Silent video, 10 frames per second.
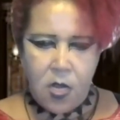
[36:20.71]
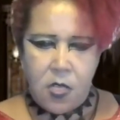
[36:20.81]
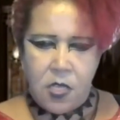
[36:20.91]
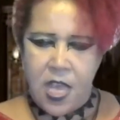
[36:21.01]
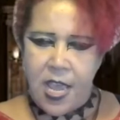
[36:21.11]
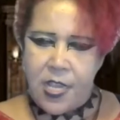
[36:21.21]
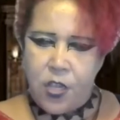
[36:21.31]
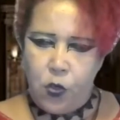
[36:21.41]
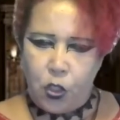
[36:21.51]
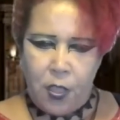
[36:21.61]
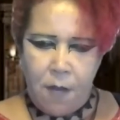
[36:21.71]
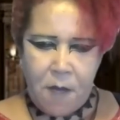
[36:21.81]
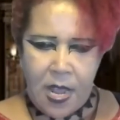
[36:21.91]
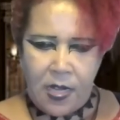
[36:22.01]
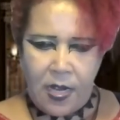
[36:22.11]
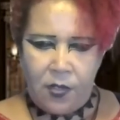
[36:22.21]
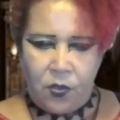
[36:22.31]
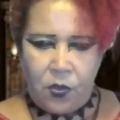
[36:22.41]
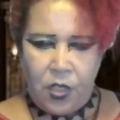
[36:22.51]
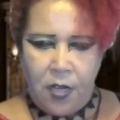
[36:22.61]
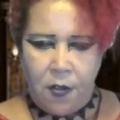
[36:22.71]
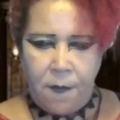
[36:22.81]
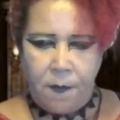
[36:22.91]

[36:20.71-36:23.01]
They usually panhandled here.